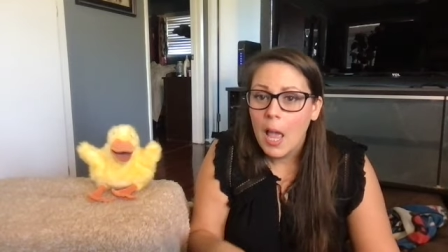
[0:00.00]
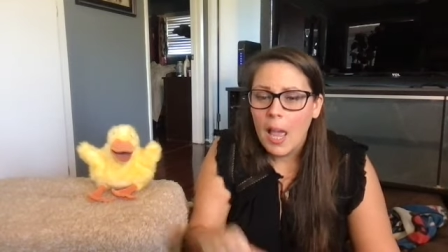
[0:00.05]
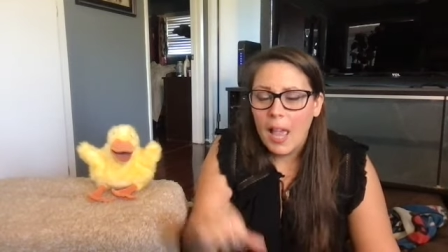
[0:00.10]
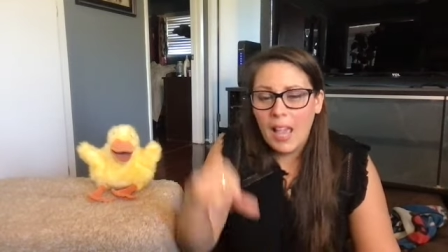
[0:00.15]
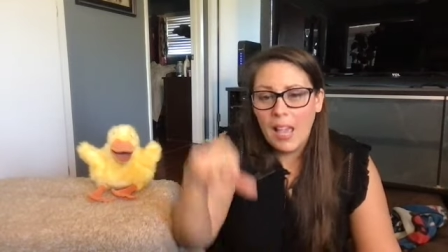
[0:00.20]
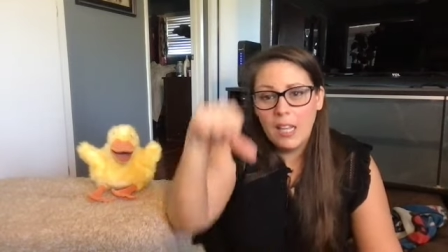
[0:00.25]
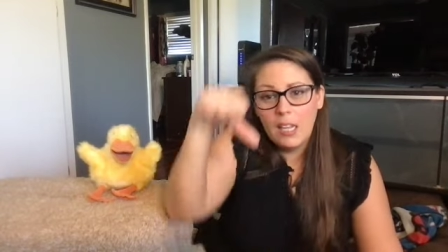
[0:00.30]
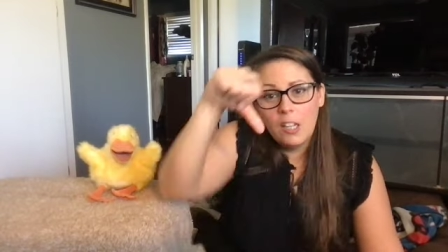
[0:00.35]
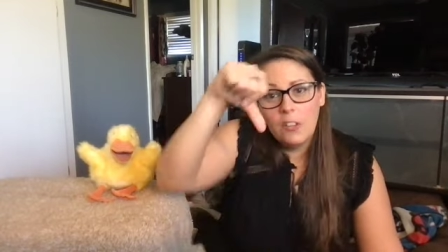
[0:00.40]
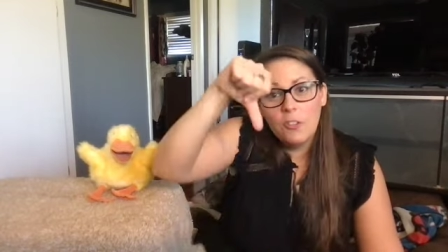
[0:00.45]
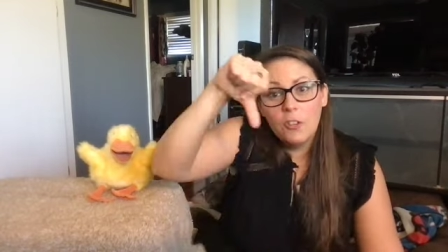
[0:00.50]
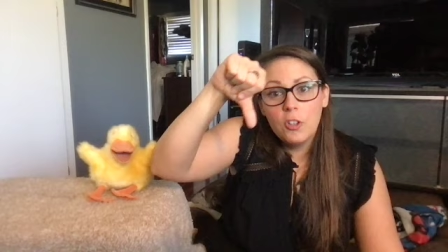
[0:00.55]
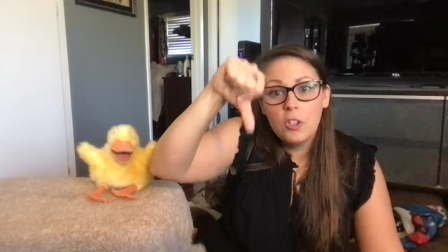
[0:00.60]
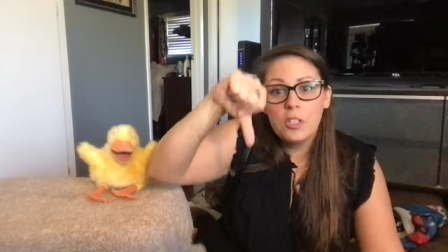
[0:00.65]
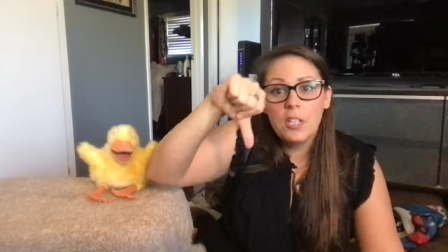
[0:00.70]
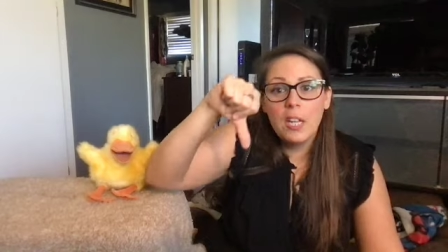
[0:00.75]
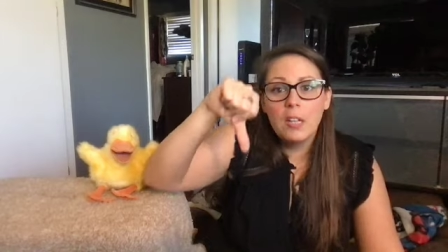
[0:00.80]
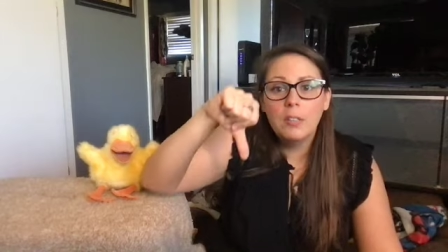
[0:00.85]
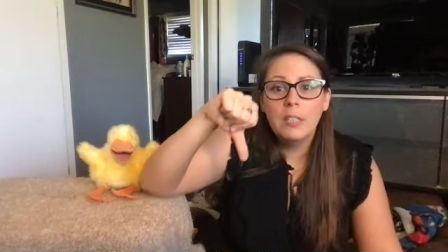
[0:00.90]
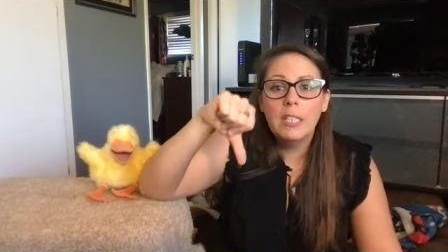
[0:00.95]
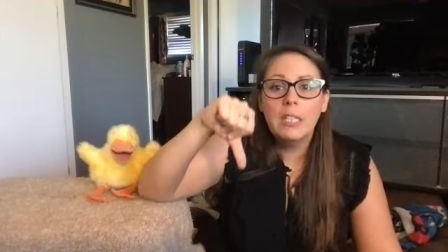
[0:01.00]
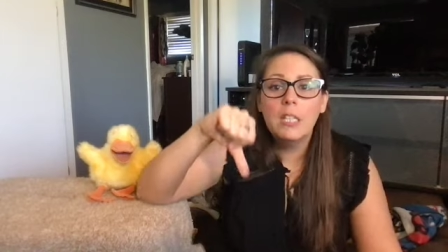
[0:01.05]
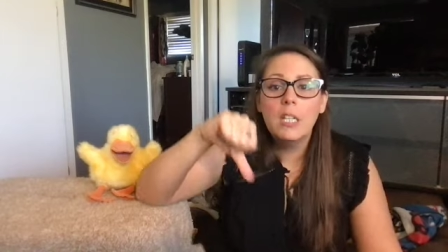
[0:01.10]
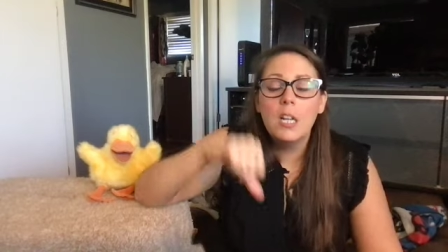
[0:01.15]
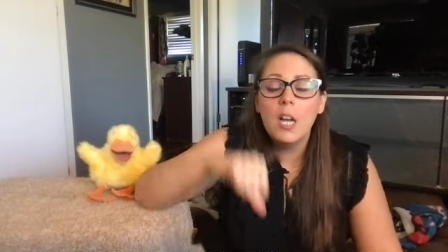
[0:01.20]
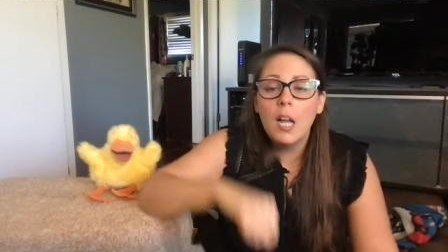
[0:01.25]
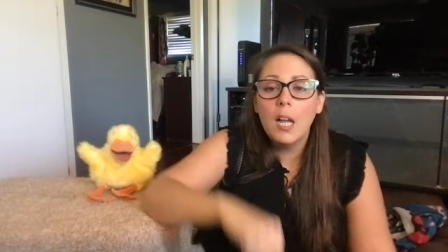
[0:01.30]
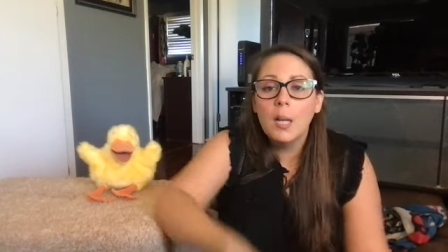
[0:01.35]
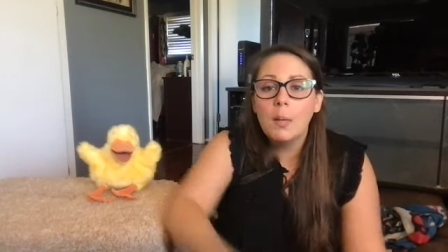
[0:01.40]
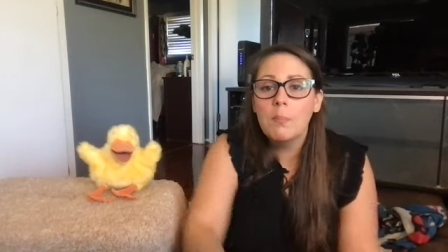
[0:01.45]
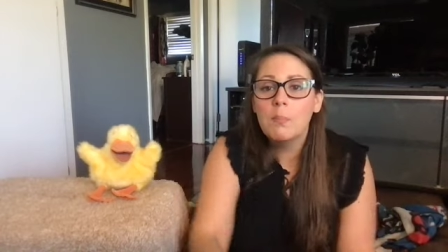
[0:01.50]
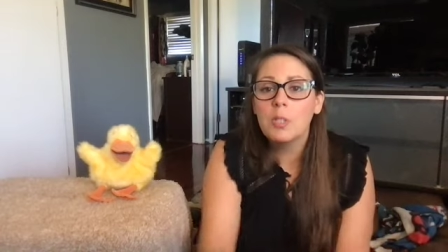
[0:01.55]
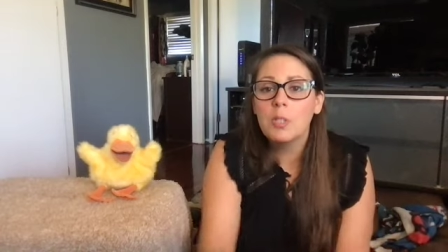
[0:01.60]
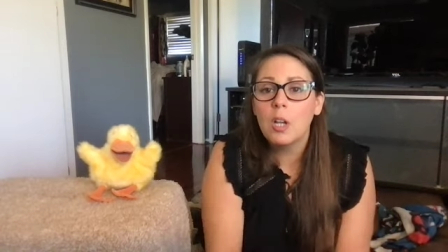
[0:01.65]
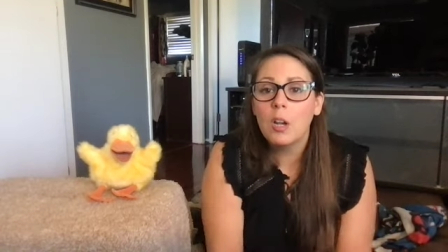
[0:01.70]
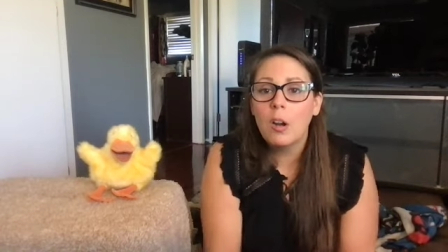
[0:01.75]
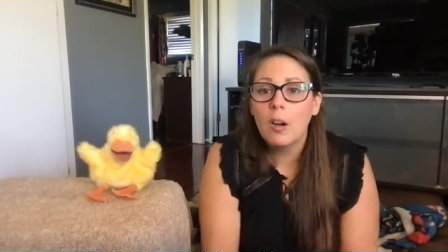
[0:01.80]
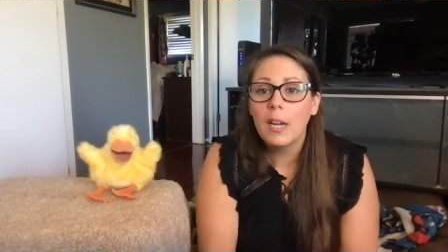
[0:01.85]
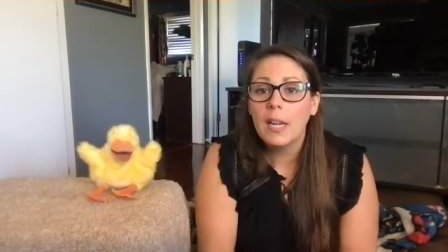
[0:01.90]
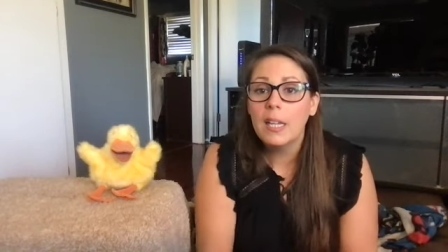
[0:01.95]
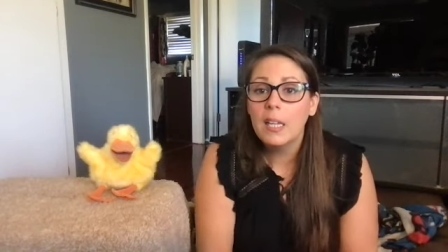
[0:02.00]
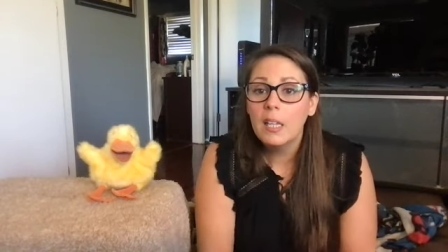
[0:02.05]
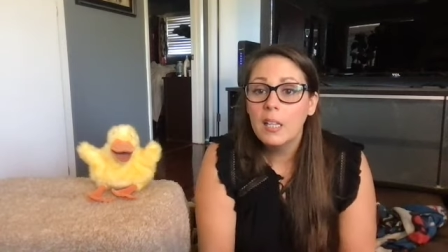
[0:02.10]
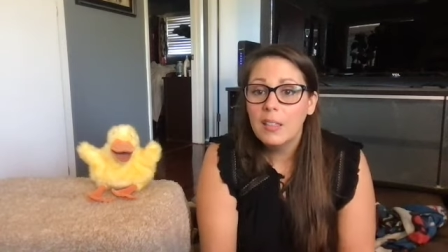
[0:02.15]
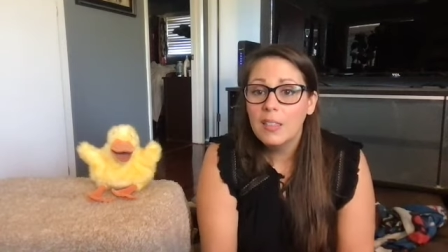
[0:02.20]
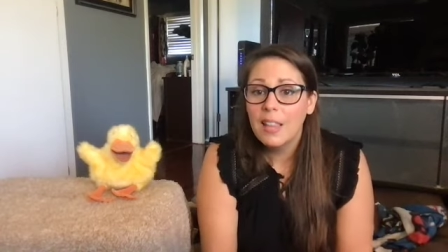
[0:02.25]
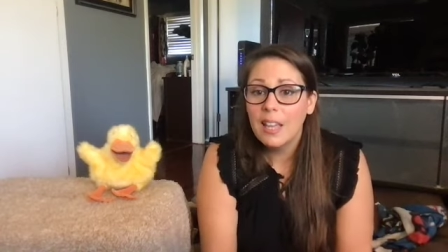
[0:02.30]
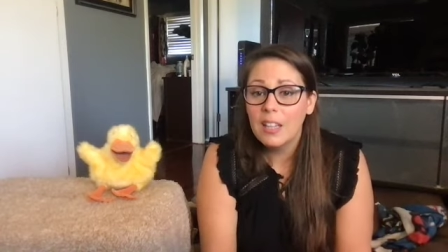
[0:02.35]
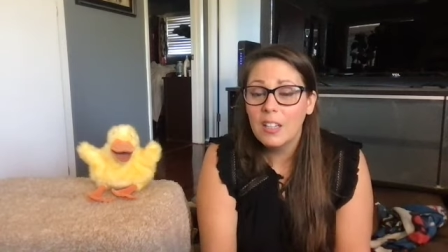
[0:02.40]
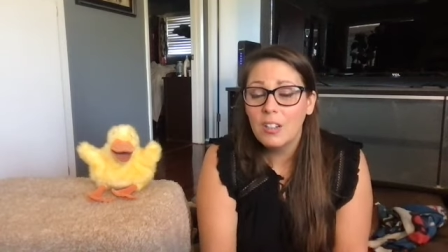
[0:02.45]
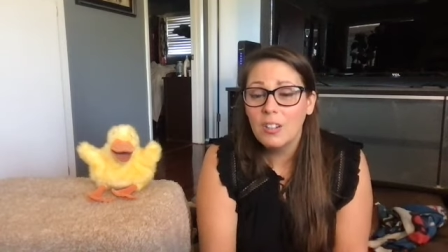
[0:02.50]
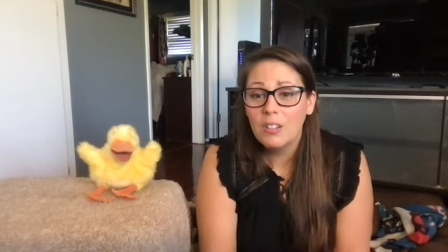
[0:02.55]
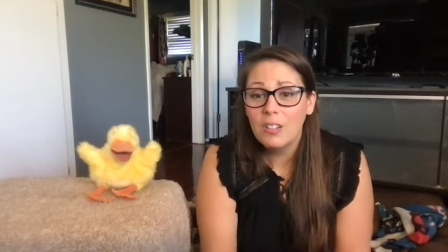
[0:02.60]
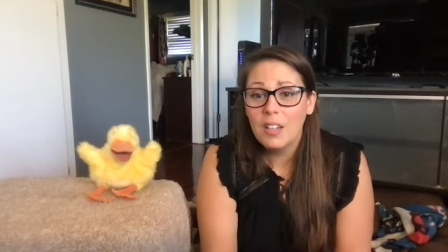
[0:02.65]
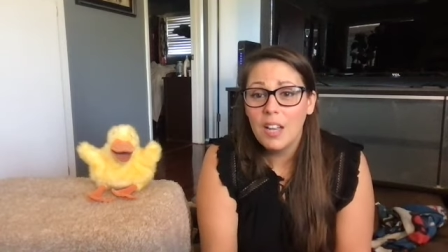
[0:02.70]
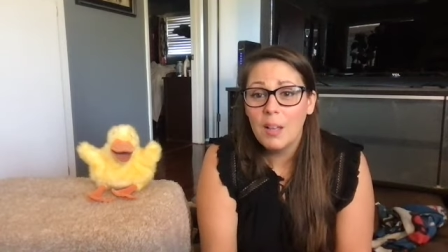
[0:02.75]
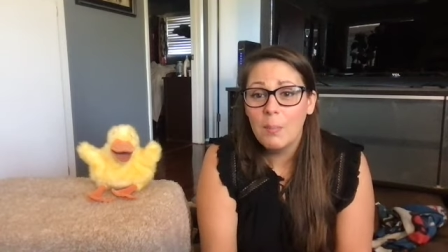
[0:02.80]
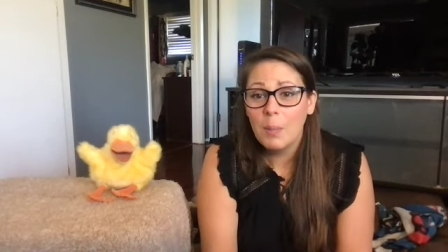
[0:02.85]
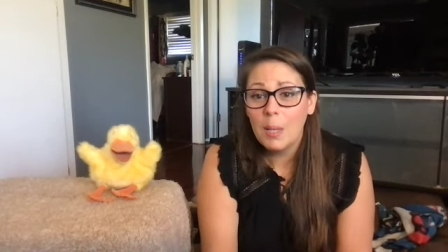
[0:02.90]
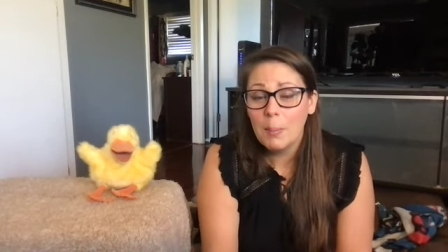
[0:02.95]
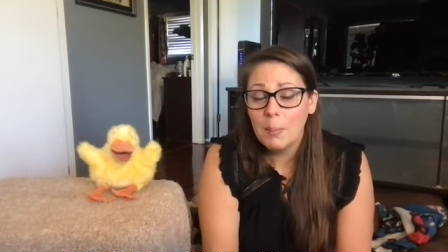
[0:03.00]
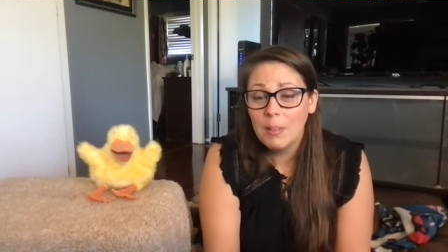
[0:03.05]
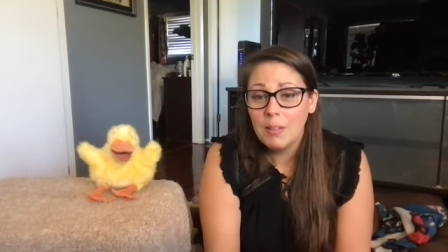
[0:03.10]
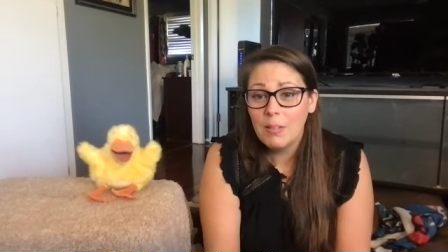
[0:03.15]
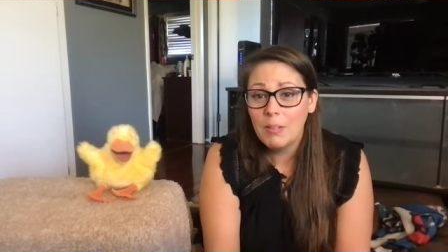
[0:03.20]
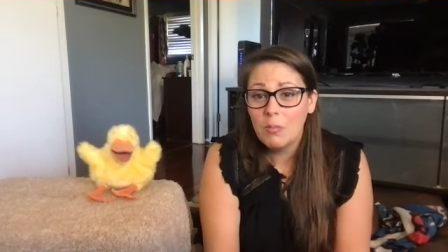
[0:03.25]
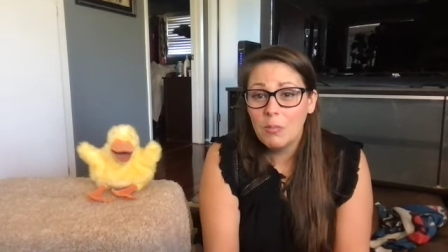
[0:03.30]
And if you're down here, I'm sorry that you're not maybe